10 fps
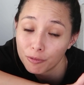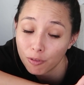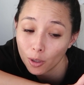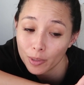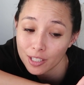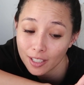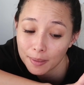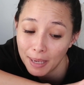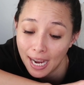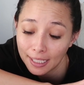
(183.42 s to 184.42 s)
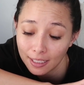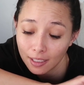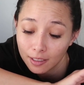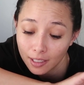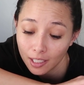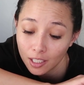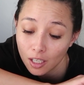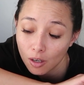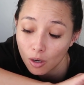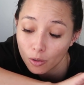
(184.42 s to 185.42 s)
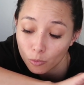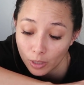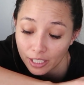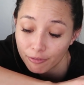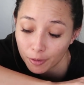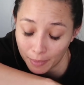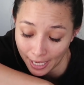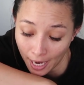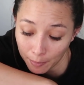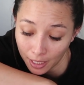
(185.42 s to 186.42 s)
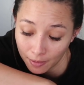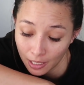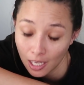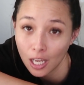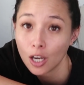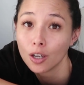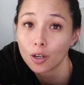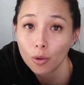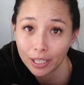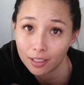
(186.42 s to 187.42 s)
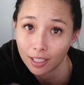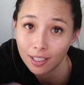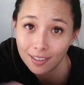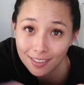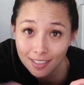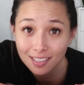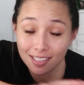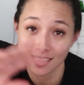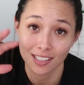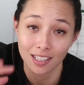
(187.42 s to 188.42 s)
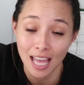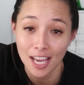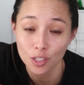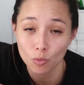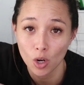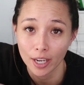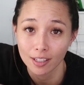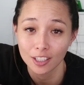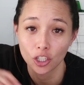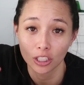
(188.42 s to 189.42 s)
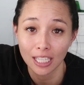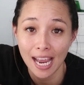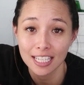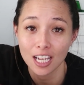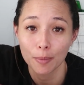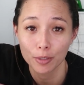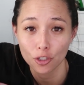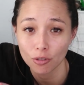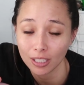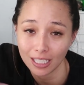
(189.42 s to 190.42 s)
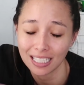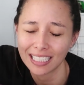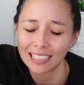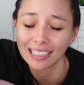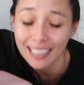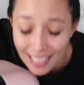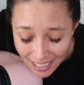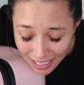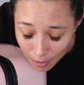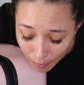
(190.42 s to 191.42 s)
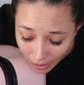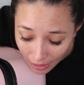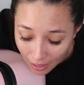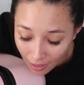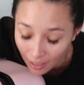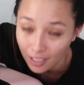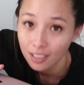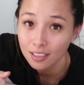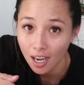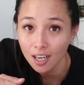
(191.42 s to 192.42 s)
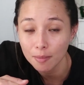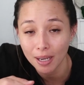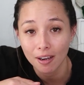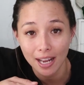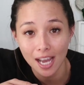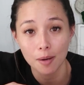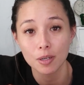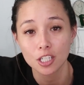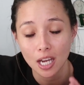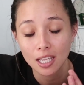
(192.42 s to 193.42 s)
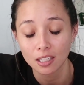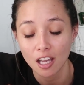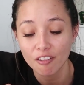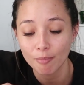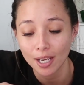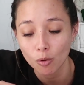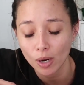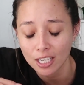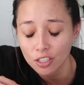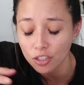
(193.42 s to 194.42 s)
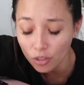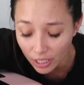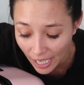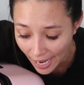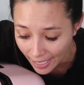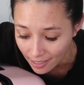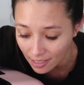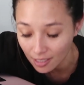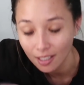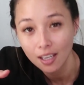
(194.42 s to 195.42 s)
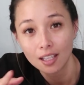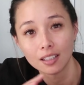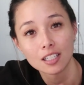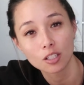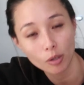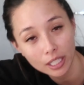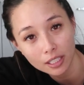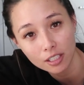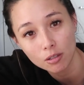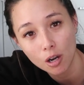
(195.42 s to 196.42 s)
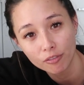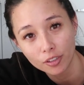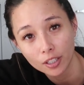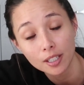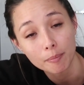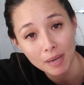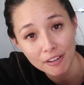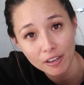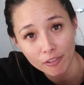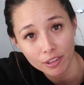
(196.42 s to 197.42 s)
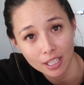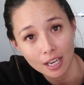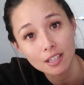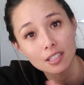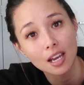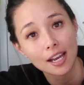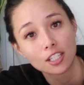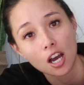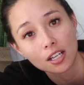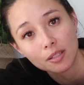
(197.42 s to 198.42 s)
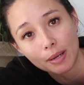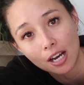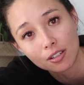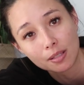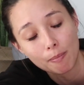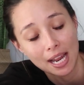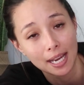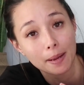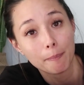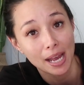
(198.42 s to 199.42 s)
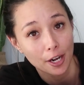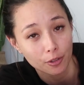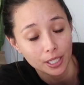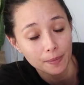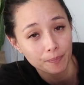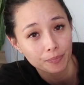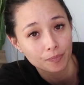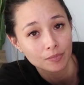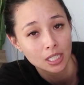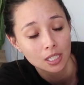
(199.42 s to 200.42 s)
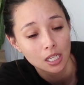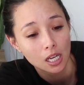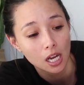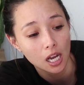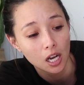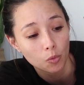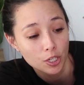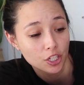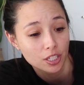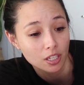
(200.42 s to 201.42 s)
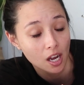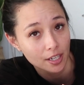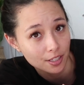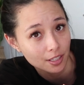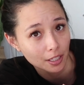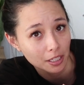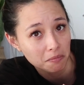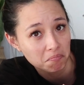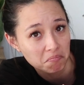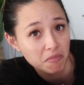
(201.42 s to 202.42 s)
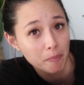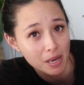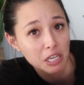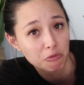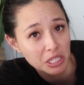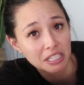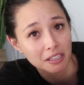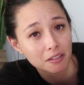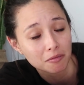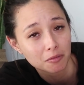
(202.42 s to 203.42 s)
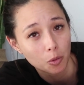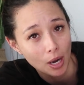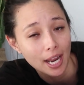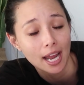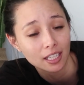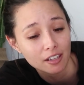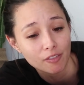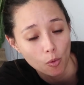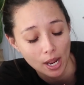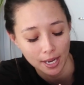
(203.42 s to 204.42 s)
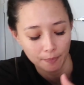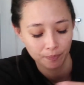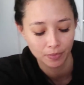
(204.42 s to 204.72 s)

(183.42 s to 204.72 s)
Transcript: before we start packing and getting ready for Miami, quickly, since this is the last one, your last opportunity to listen to me talk about how much I love my Away suitcase. Let's quickly go over my favorite things. I talked about my battery, which is honestly the main reason why I love Away.